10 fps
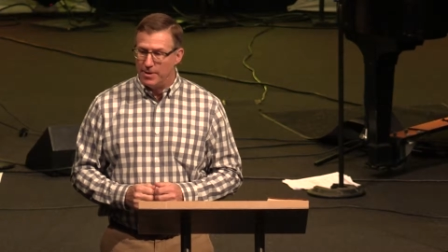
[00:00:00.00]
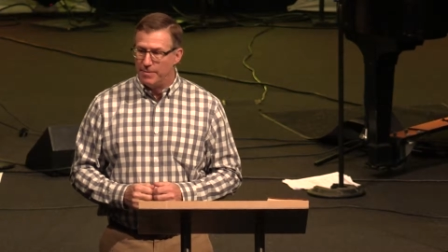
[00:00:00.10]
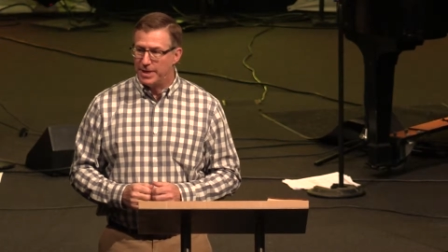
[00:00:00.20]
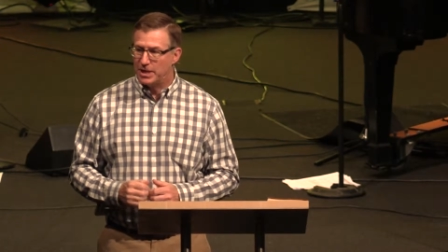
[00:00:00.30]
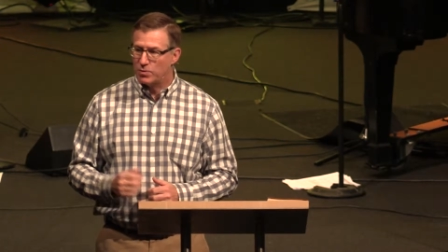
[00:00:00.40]

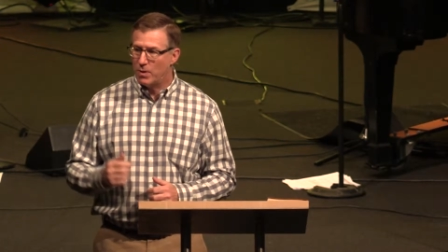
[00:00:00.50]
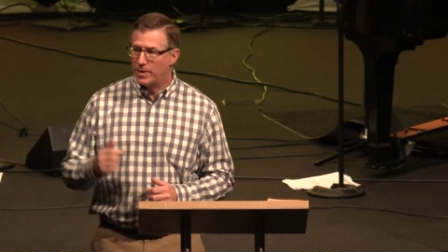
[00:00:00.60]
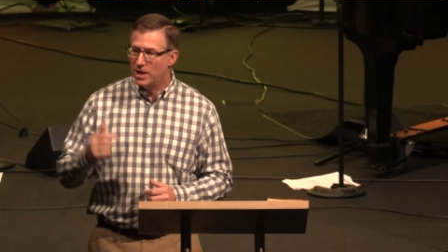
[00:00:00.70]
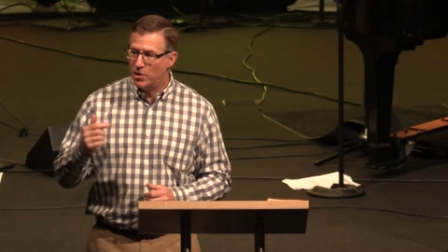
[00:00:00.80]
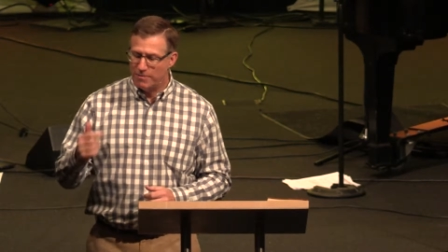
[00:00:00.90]
because what
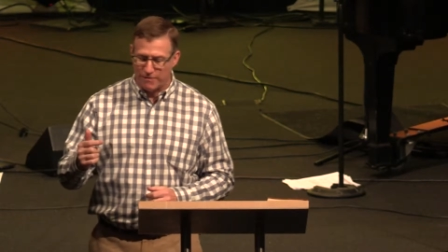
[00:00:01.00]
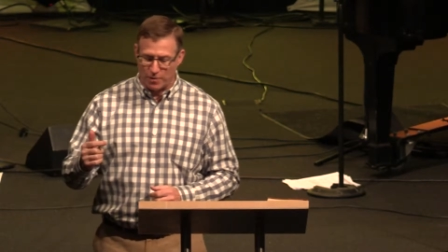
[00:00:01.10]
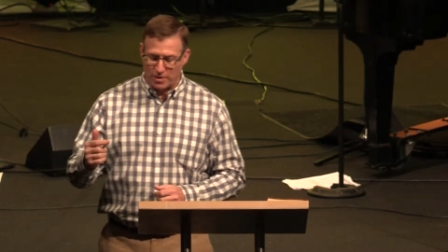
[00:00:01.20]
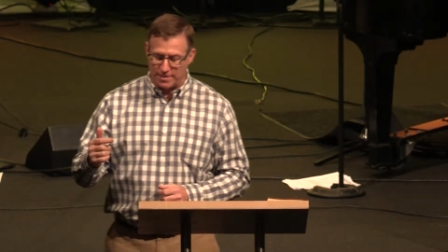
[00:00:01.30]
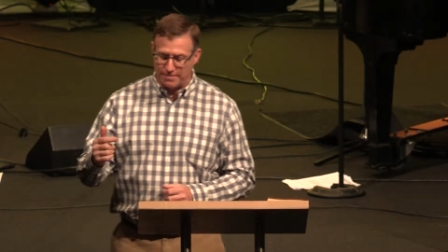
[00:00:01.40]
we hope
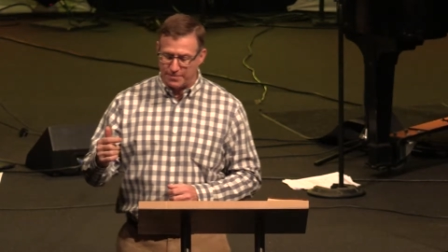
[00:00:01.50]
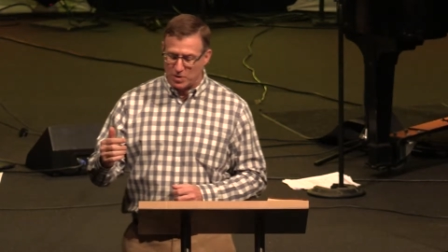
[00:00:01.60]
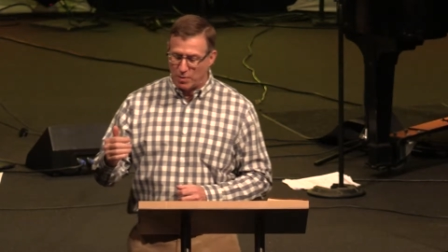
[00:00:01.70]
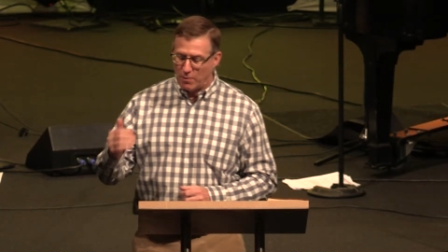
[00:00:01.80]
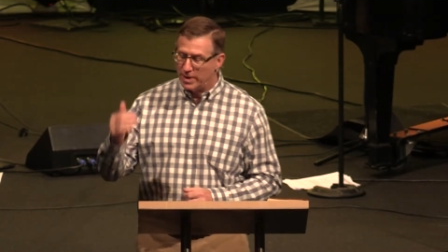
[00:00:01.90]
for,
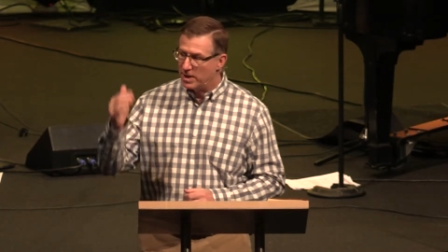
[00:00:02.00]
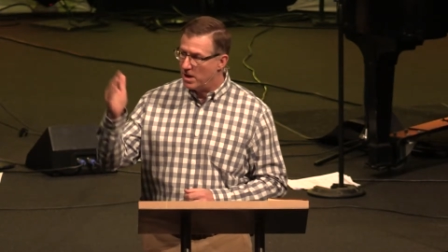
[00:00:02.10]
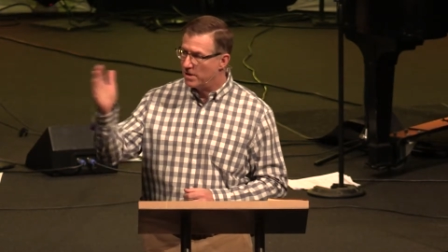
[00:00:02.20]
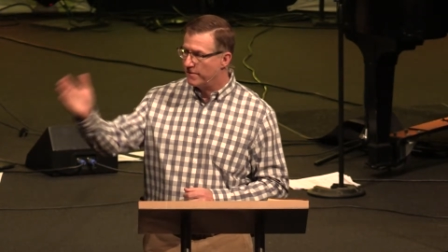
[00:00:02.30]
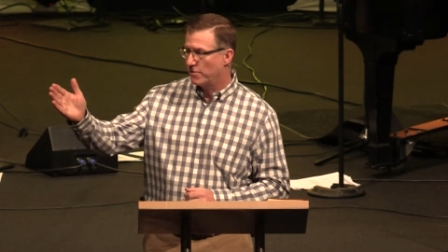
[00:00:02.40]
what we
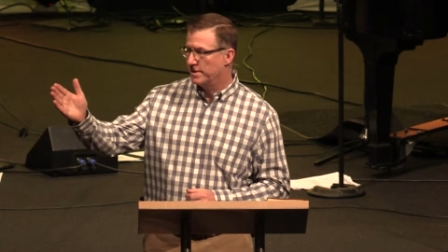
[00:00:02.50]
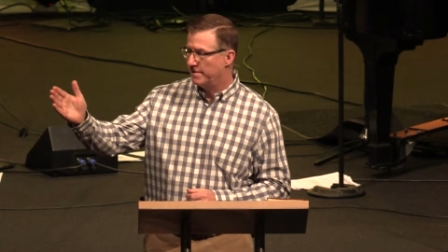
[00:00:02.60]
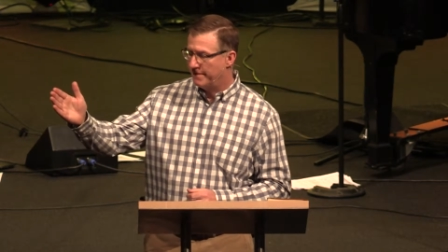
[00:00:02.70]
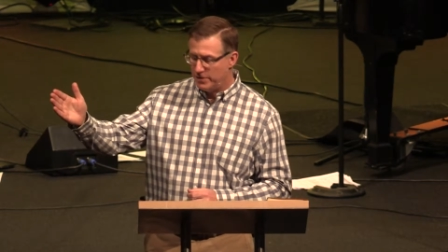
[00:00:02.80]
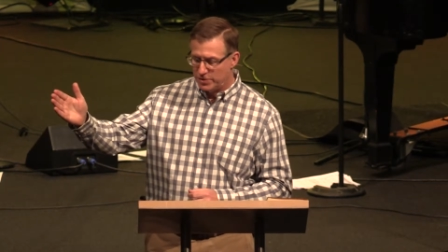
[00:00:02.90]
long for in the
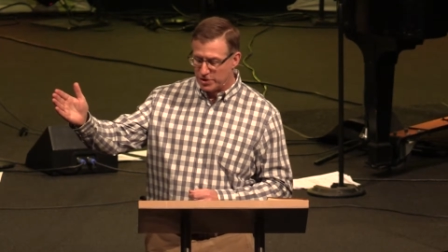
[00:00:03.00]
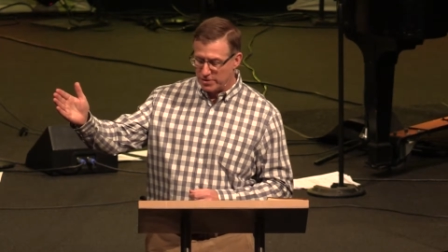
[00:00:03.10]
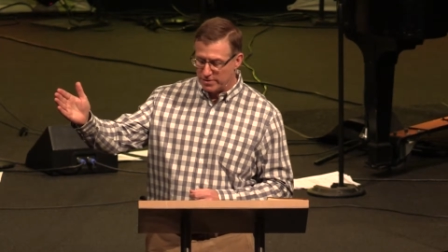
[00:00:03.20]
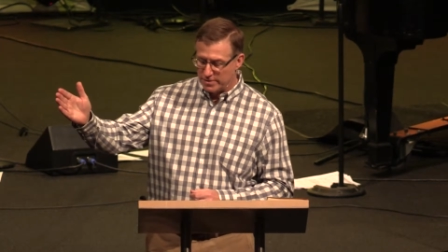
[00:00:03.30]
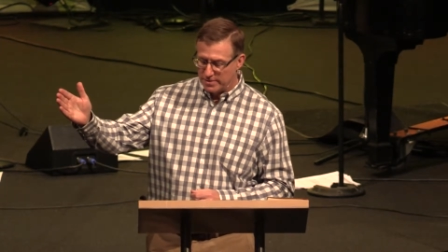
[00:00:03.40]

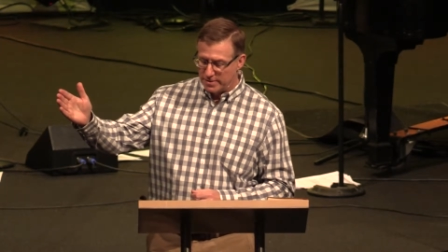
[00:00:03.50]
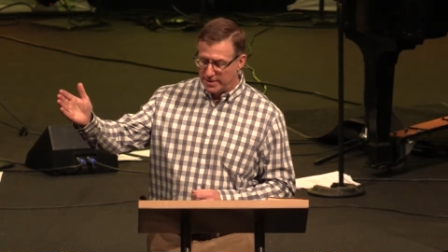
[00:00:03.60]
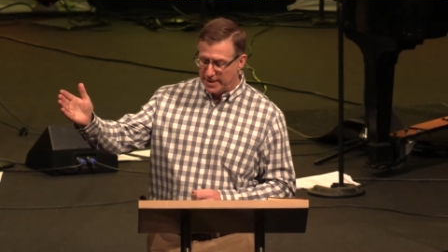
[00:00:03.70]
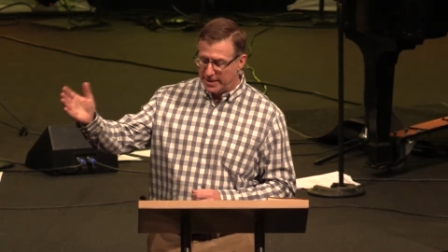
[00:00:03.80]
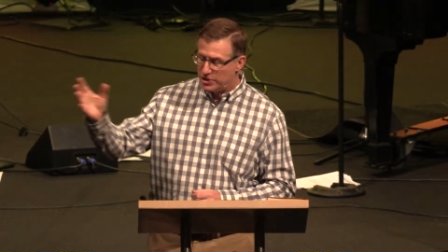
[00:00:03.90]
future,
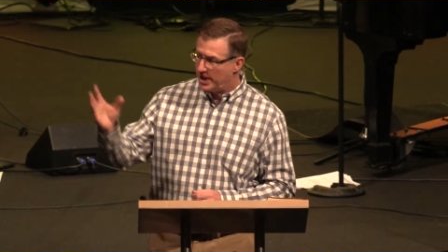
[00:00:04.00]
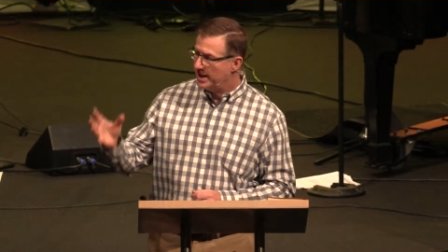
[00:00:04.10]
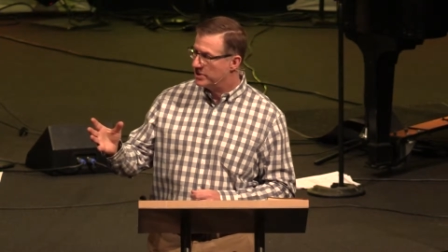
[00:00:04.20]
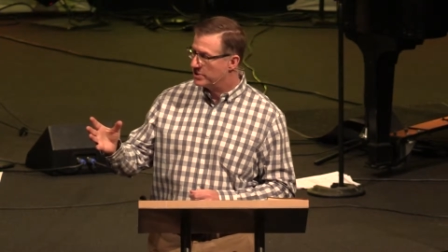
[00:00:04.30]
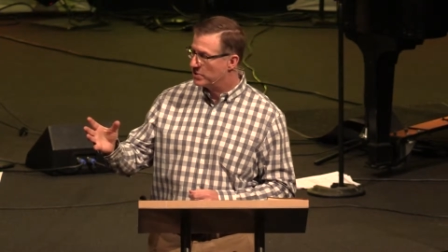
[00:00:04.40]
it
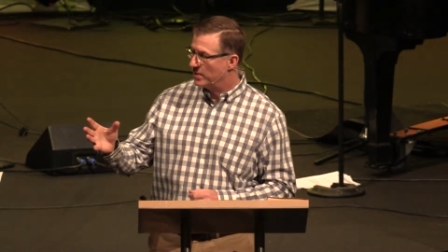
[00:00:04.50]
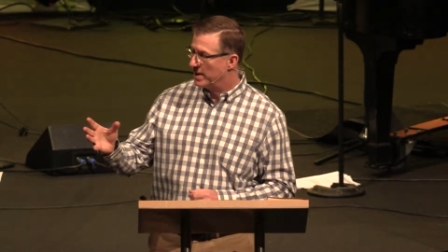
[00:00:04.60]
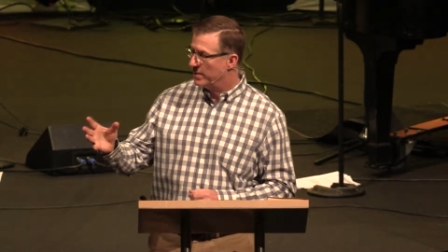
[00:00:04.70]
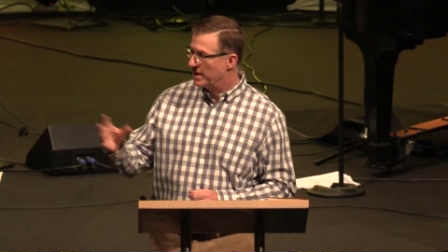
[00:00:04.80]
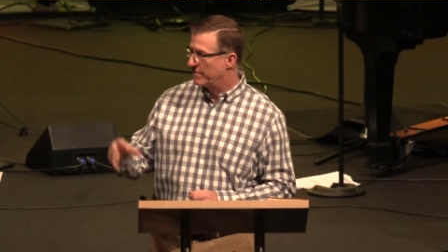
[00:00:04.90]
changes the
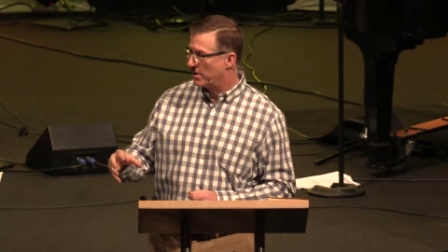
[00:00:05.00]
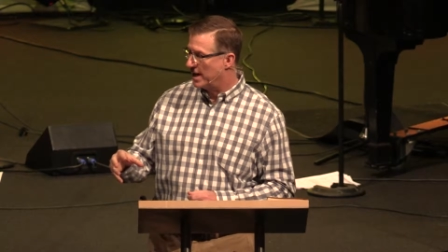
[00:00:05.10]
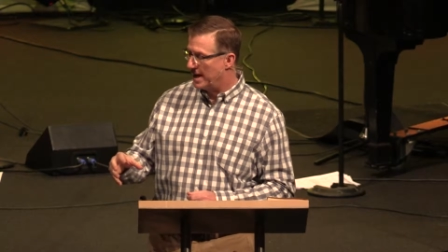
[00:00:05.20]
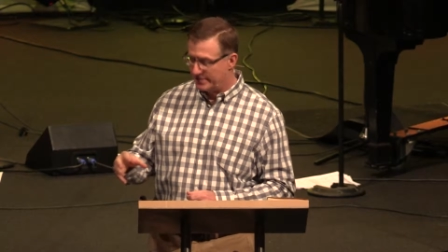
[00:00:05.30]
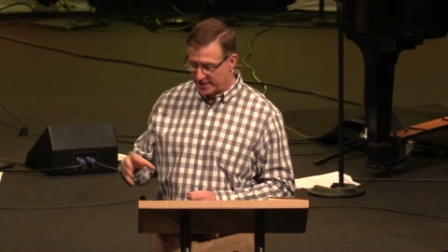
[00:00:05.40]
way we live our
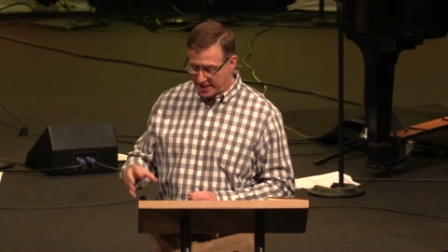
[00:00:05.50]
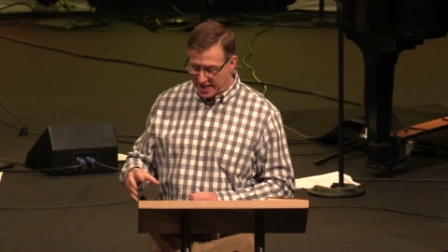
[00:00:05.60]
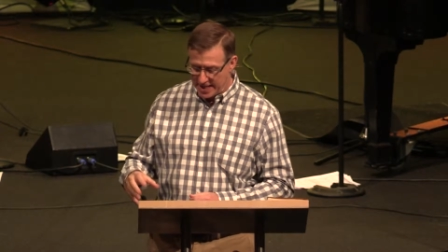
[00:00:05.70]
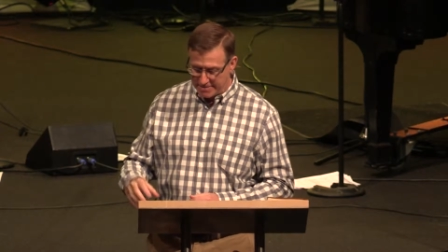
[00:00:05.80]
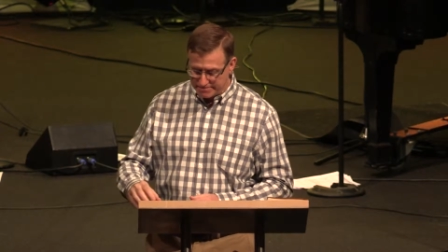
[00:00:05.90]
lives today.